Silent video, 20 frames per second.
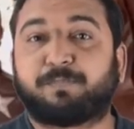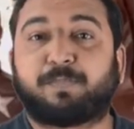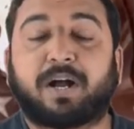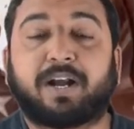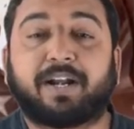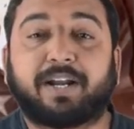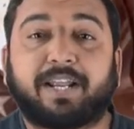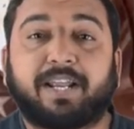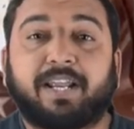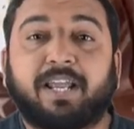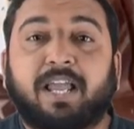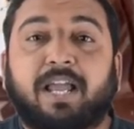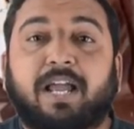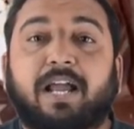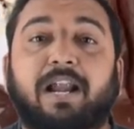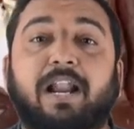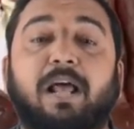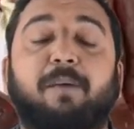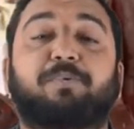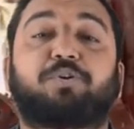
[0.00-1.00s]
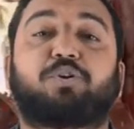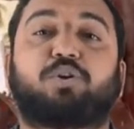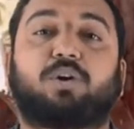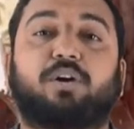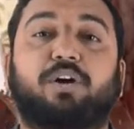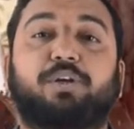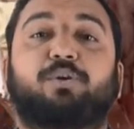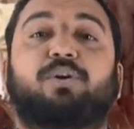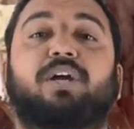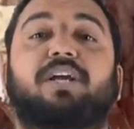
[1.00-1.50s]
And I'm
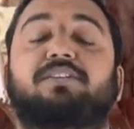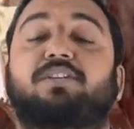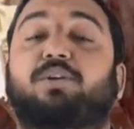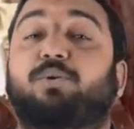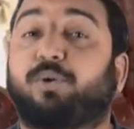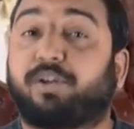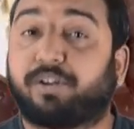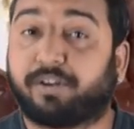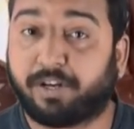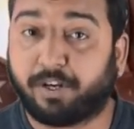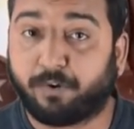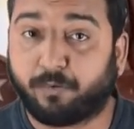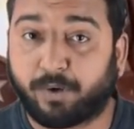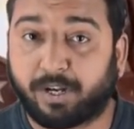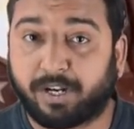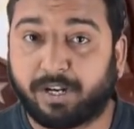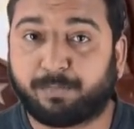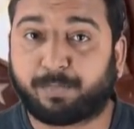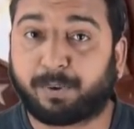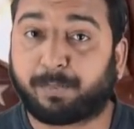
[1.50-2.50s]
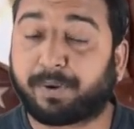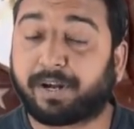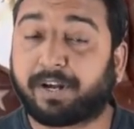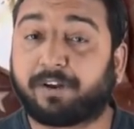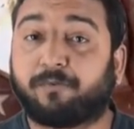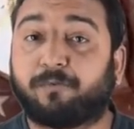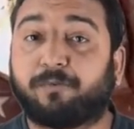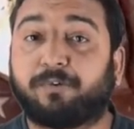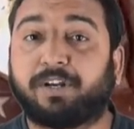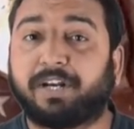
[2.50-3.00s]
sure you guys are doing really well,
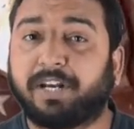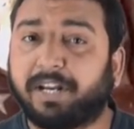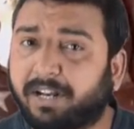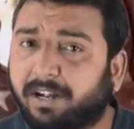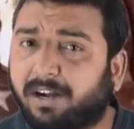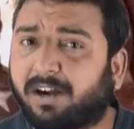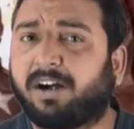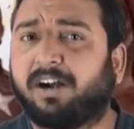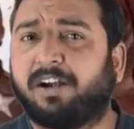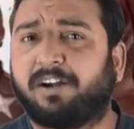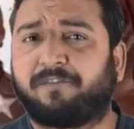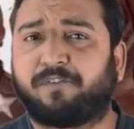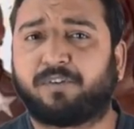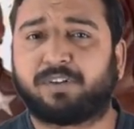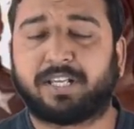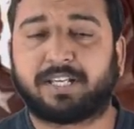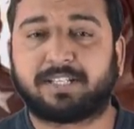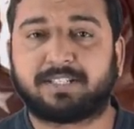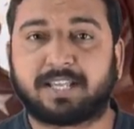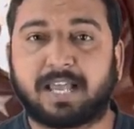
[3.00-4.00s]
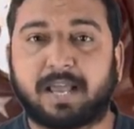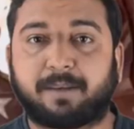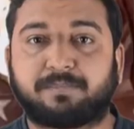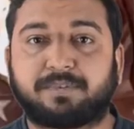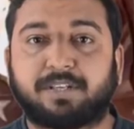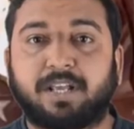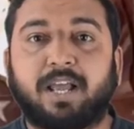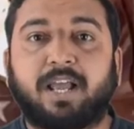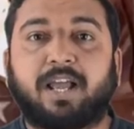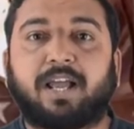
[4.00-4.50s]
preparing very hard for the exams.
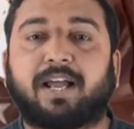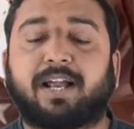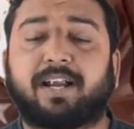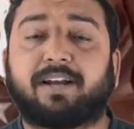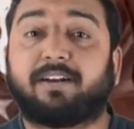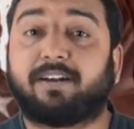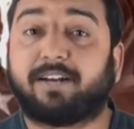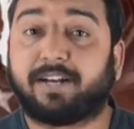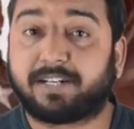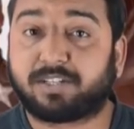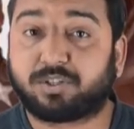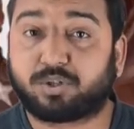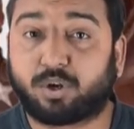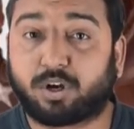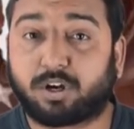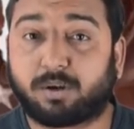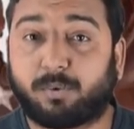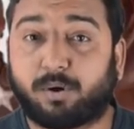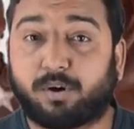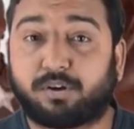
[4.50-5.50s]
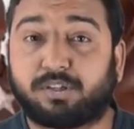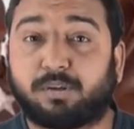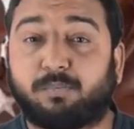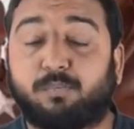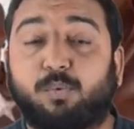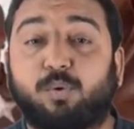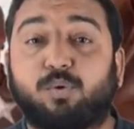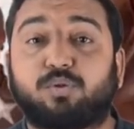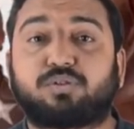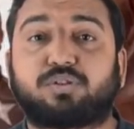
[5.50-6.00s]
And let's talk about the
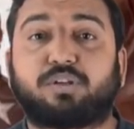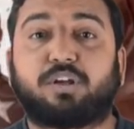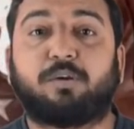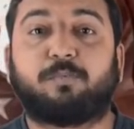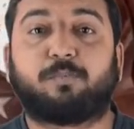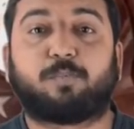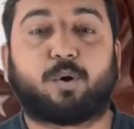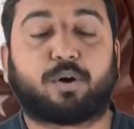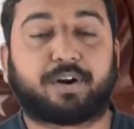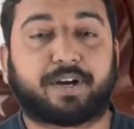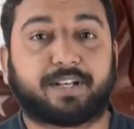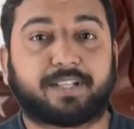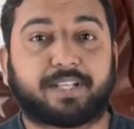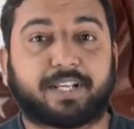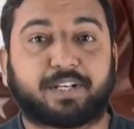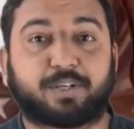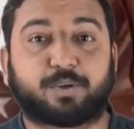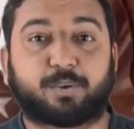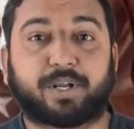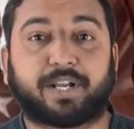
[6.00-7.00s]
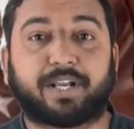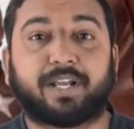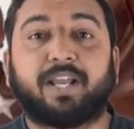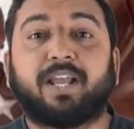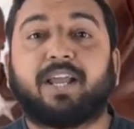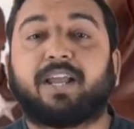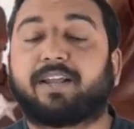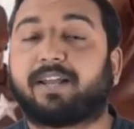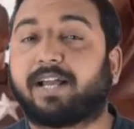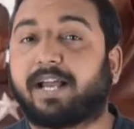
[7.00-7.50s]
most important thing today.
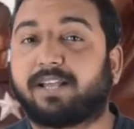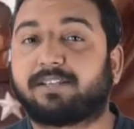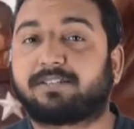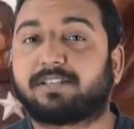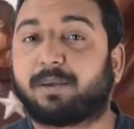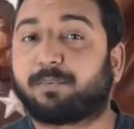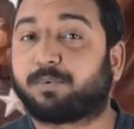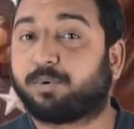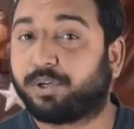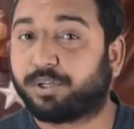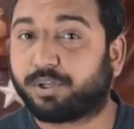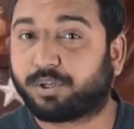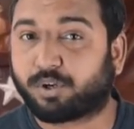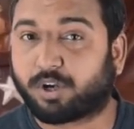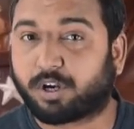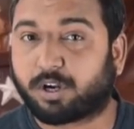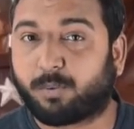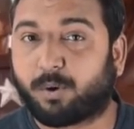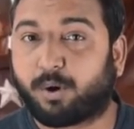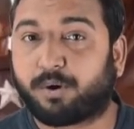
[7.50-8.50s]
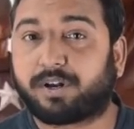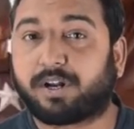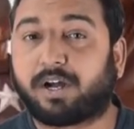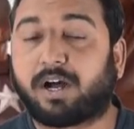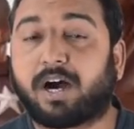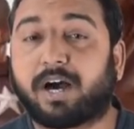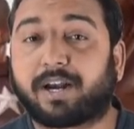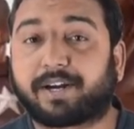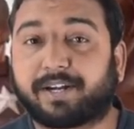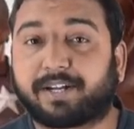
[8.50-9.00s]
Guys, I'm going to talk
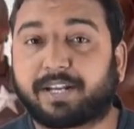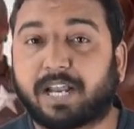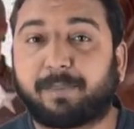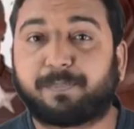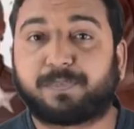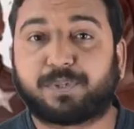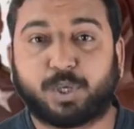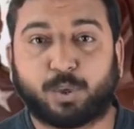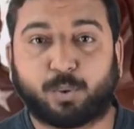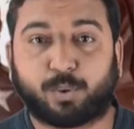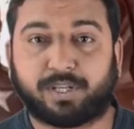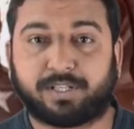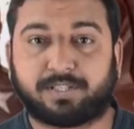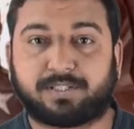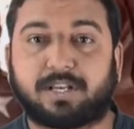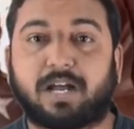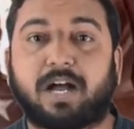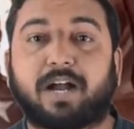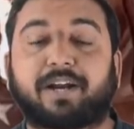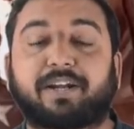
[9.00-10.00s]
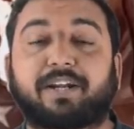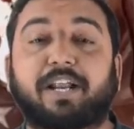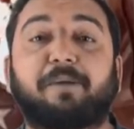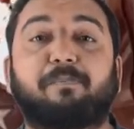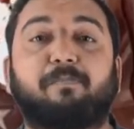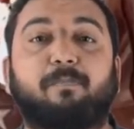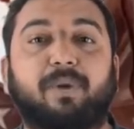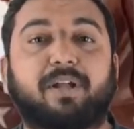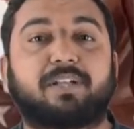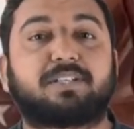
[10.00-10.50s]
about archetype theories,
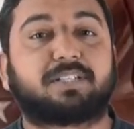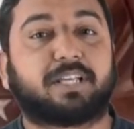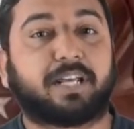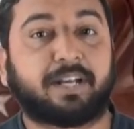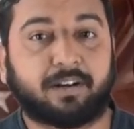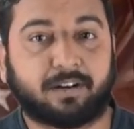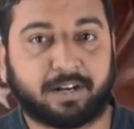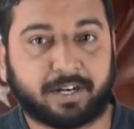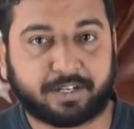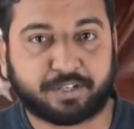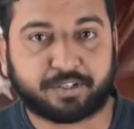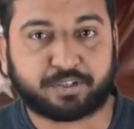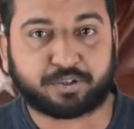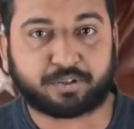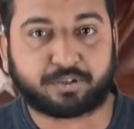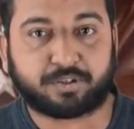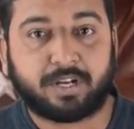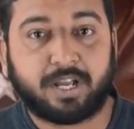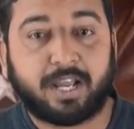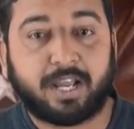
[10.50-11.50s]
archetype myths in literature.